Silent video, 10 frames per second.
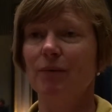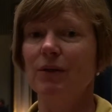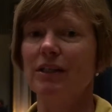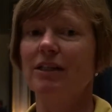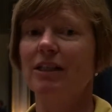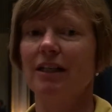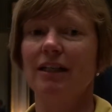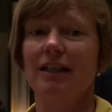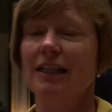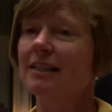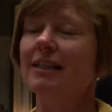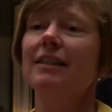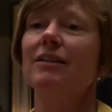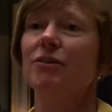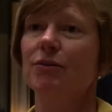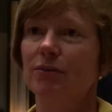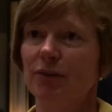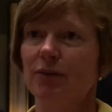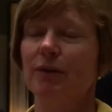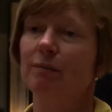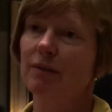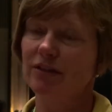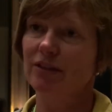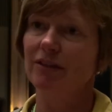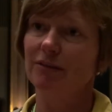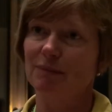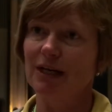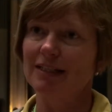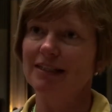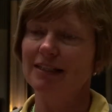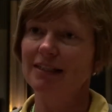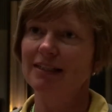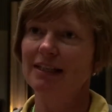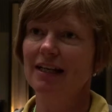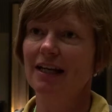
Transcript: which is leading to new emerging good practices.